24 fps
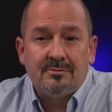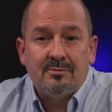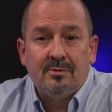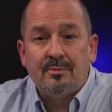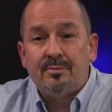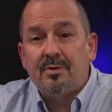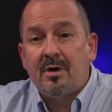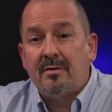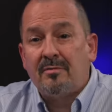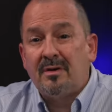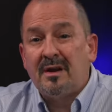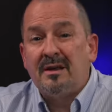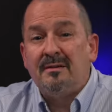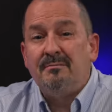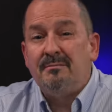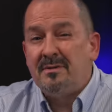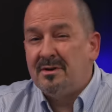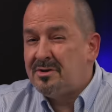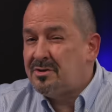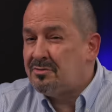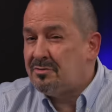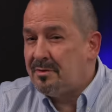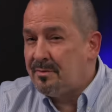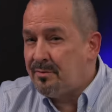will probably
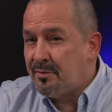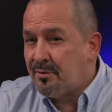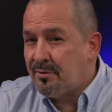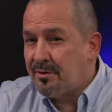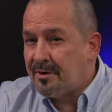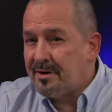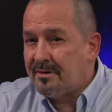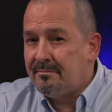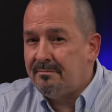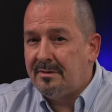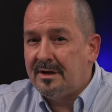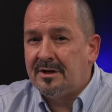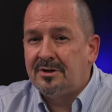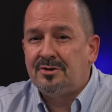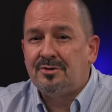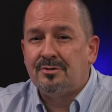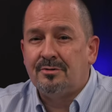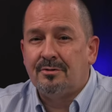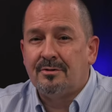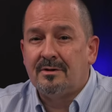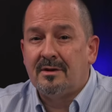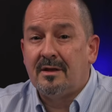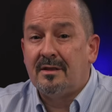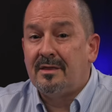misreport and make
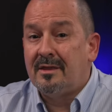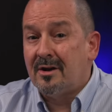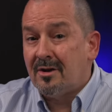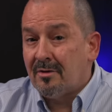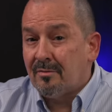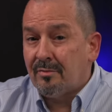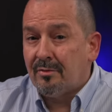sure that their